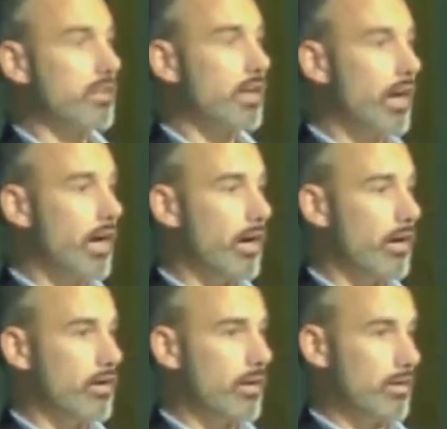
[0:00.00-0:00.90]

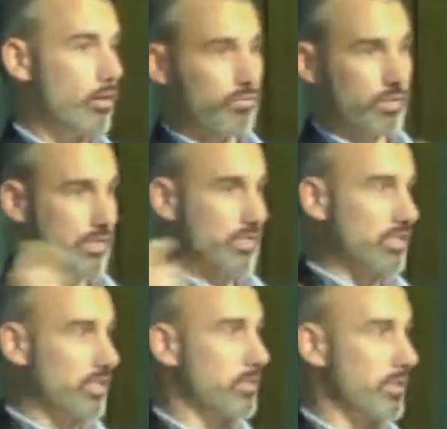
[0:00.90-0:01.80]
Uh, hopefully this can
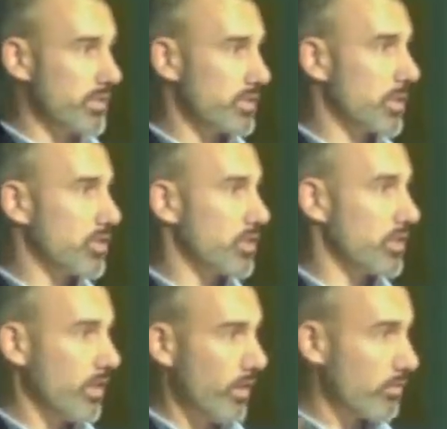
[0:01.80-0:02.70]
just be a
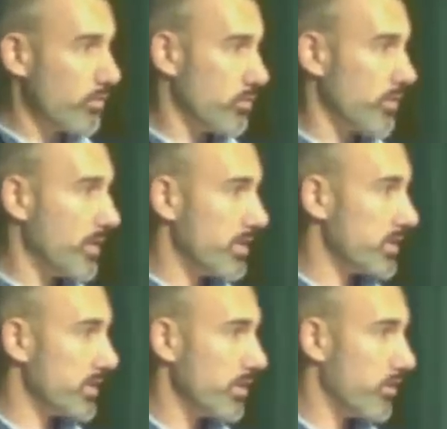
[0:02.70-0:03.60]
discussion. I'll throw some ideas
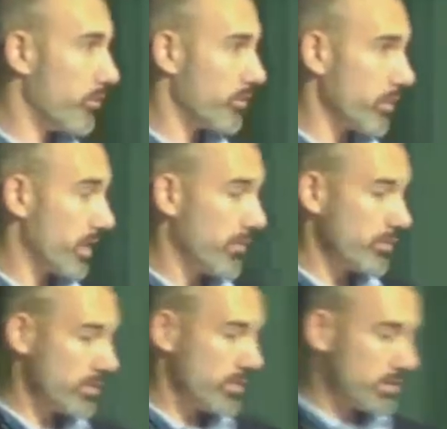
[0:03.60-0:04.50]
out there and hopefully we can have a,
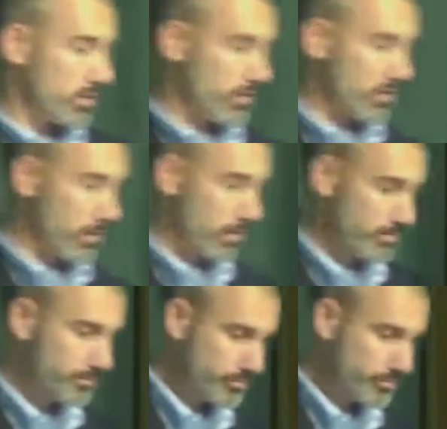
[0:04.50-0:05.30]
a discussion about it.